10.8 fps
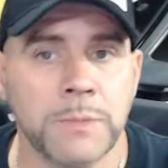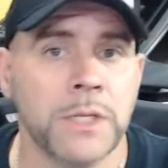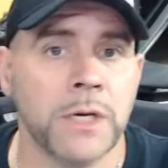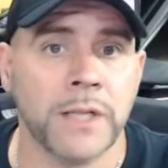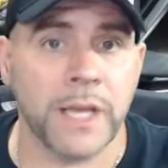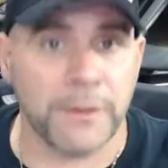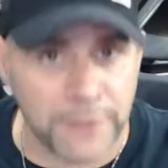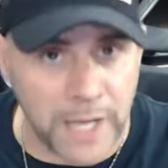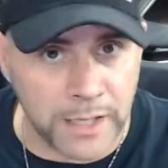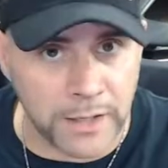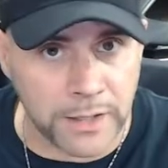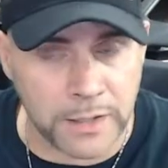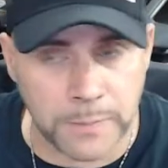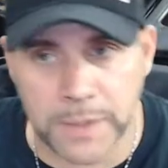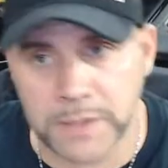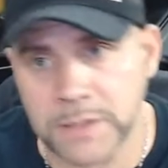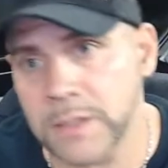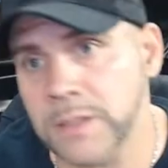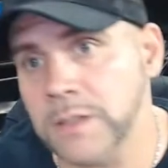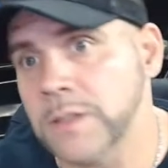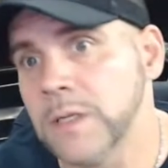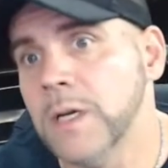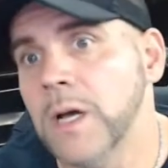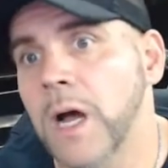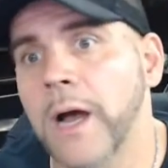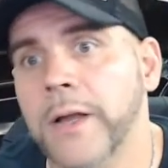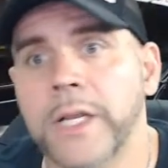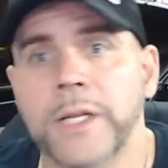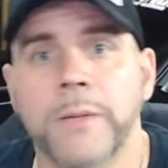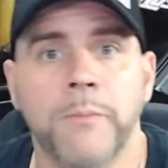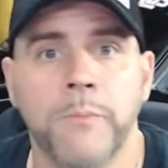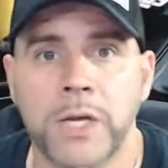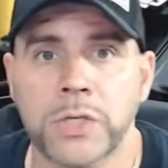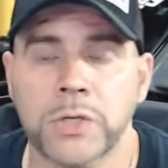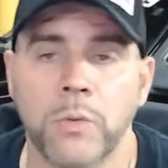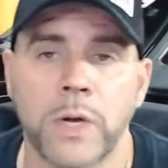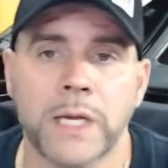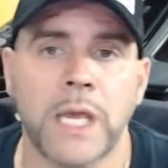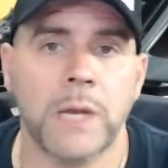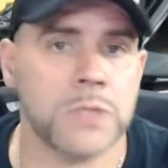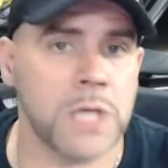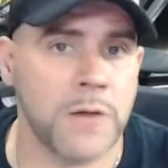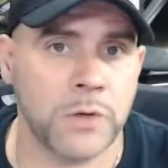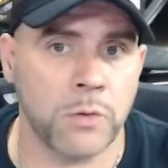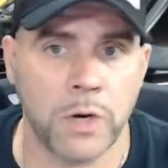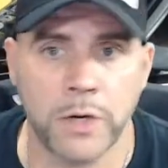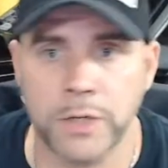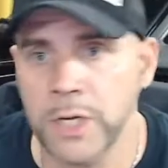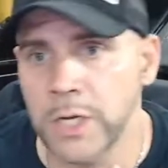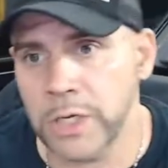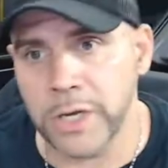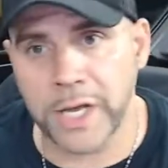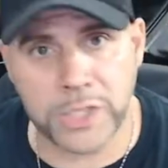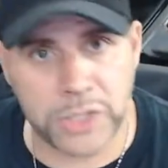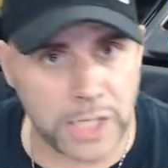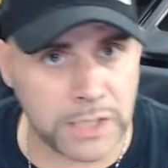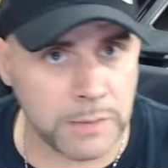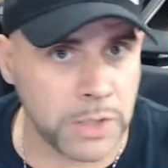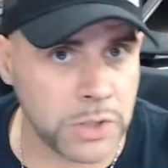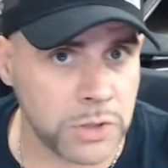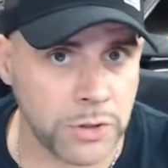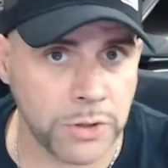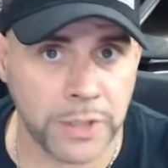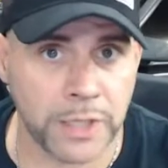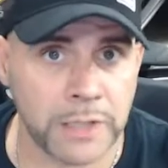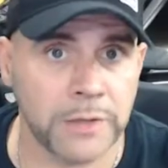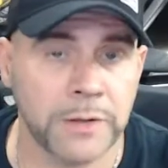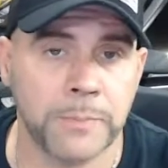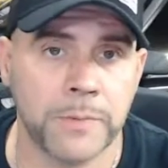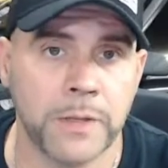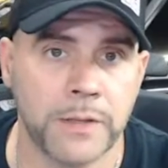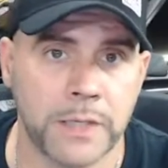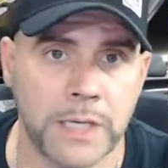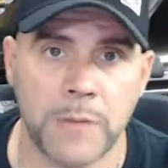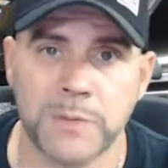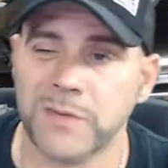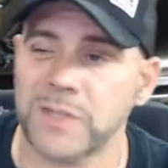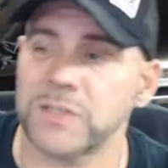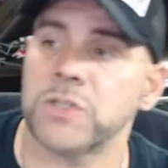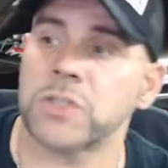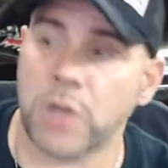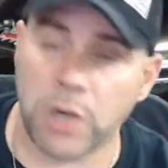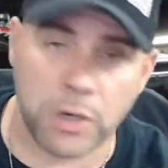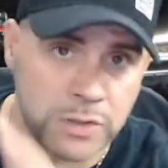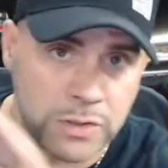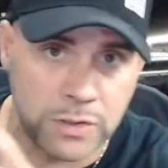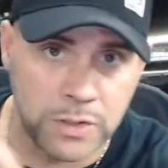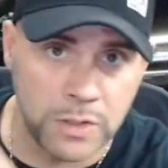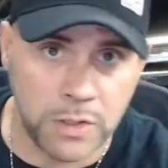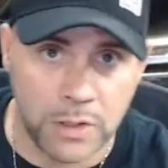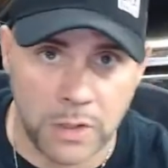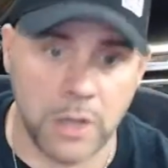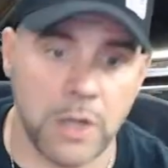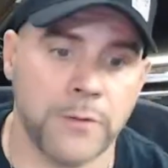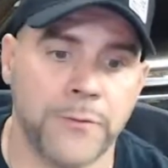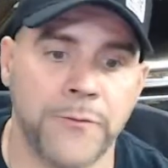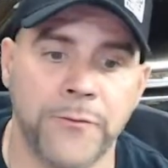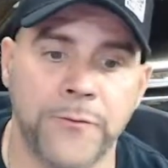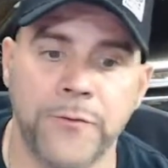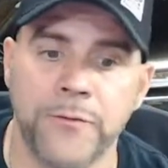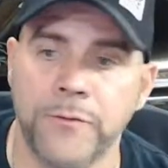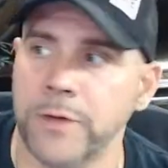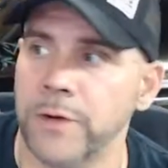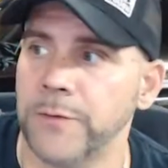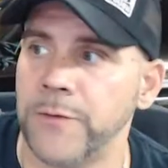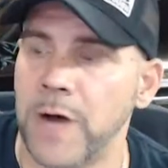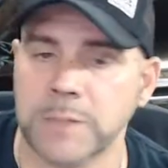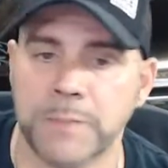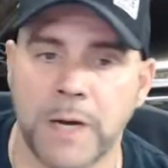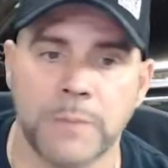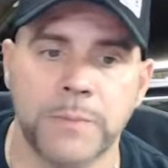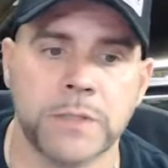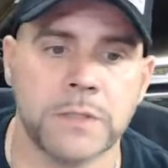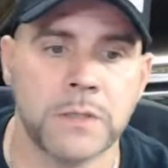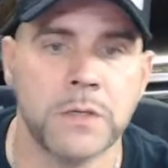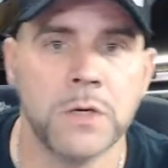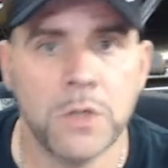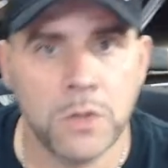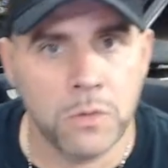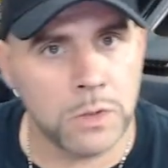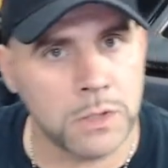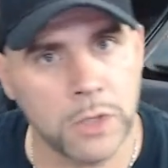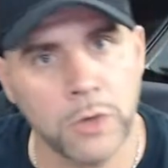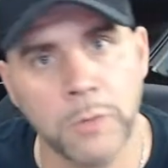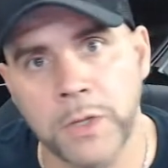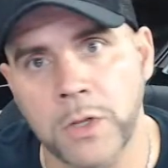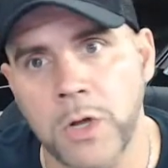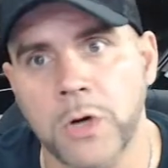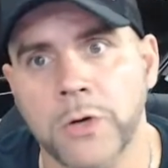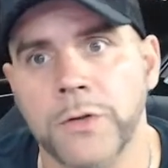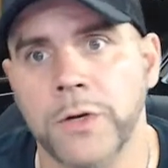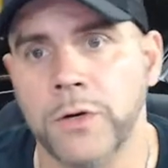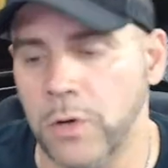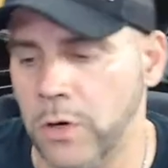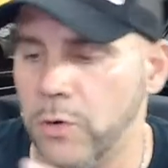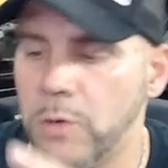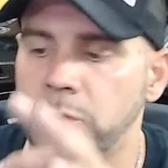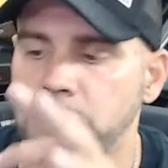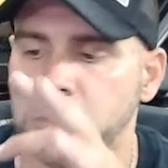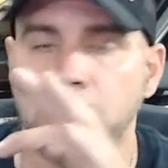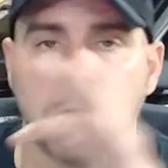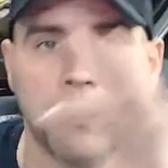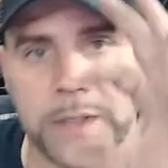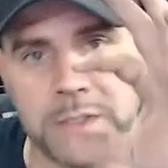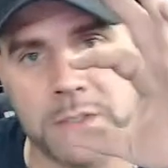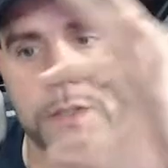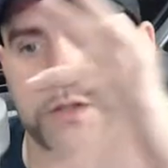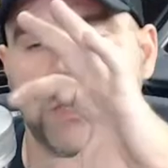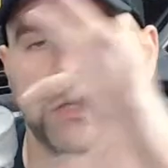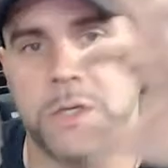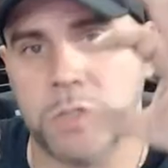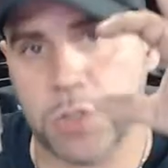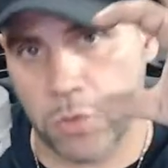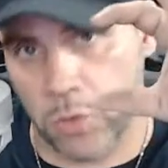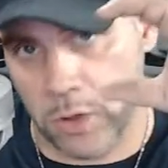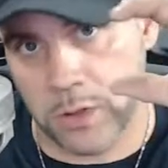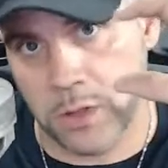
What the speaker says: done, like fly cutting the pistons. You need to make sure what camshaft you run. You got to check to make sure you're going to clear the camshaft, because the skirts on the, you know, the Fox body piston was a little bit longer than our normal stroker piston is short,